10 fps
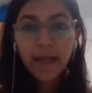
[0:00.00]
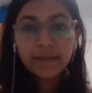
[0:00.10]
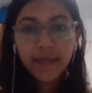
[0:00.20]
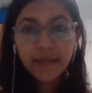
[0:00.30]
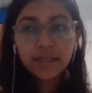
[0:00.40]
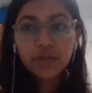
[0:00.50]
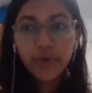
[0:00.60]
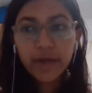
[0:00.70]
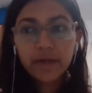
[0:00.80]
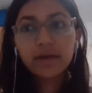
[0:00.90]
and then
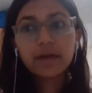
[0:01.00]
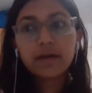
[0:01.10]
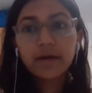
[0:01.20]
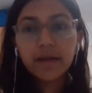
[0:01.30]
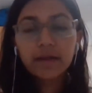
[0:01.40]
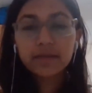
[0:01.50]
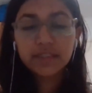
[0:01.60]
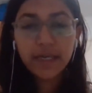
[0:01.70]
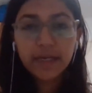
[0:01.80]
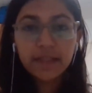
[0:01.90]
you can
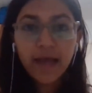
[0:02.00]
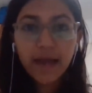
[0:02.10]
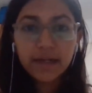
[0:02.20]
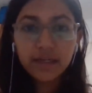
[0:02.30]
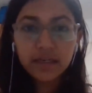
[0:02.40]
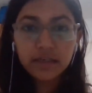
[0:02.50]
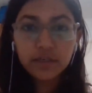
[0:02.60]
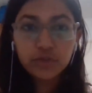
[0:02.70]
extend that